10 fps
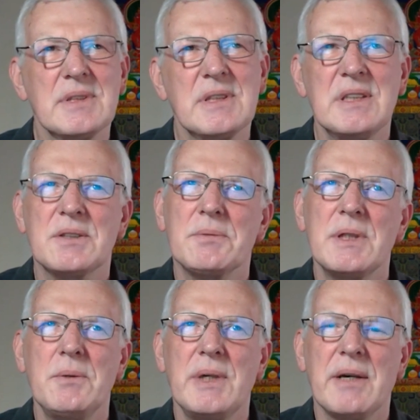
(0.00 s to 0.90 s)
it's
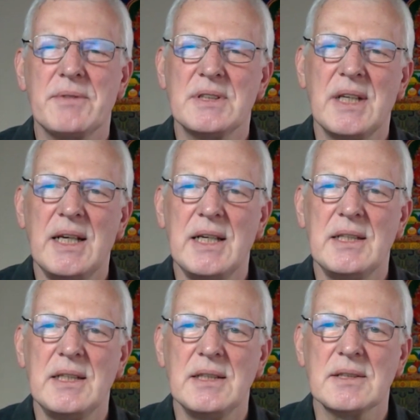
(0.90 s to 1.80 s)
really, we have to say
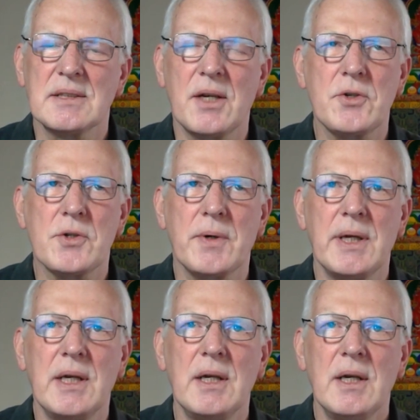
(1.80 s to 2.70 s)
18th
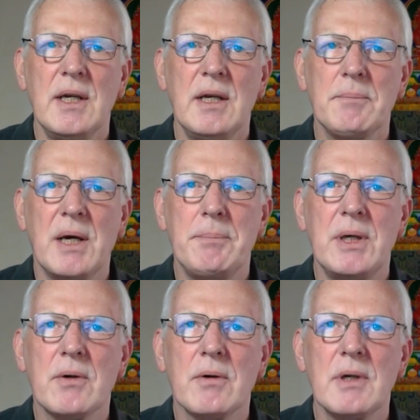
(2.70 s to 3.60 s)
century. It might be
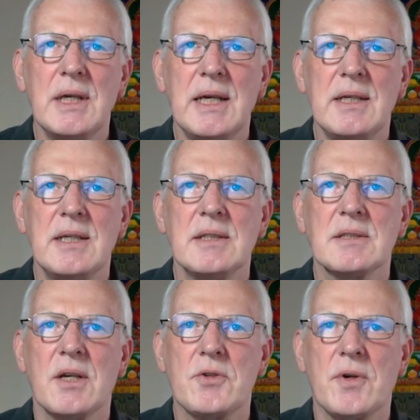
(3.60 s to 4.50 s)
early 18th
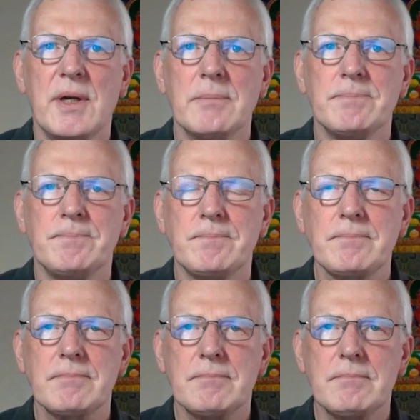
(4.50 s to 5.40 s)
century.
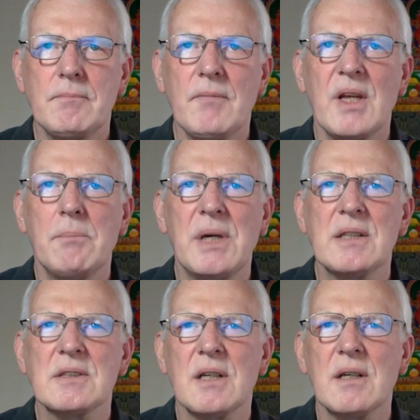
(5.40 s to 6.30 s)

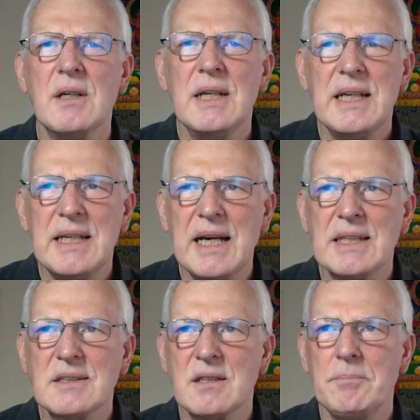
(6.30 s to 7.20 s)
but it
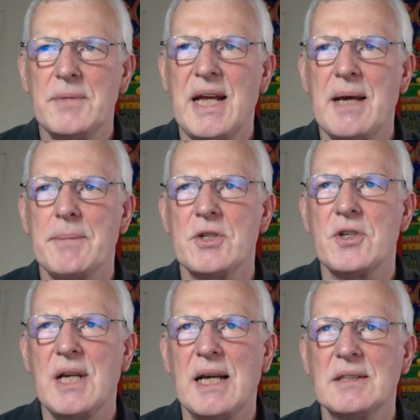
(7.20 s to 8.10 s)
has some damage,
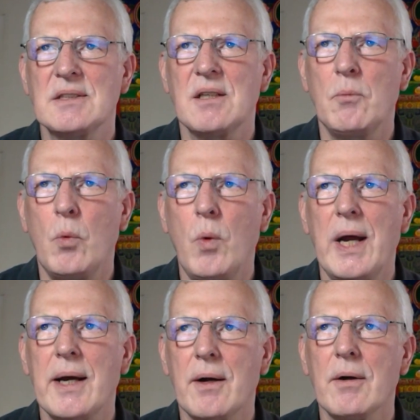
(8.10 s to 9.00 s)
it has some
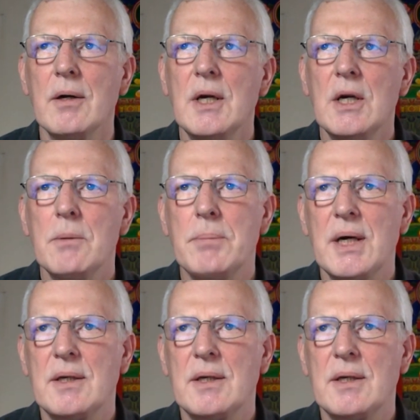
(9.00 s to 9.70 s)
wear, but